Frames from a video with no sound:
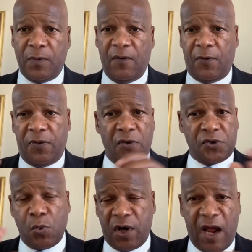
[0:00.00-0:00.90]
For those
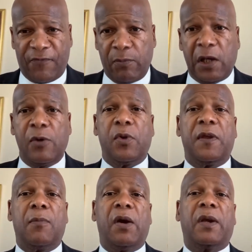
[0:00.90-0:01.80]
who are not familiar with
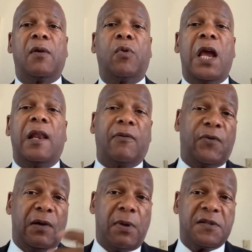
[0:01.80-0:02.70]
the American reality,
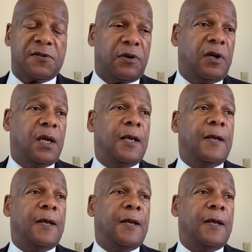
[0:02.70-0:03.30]
filibuster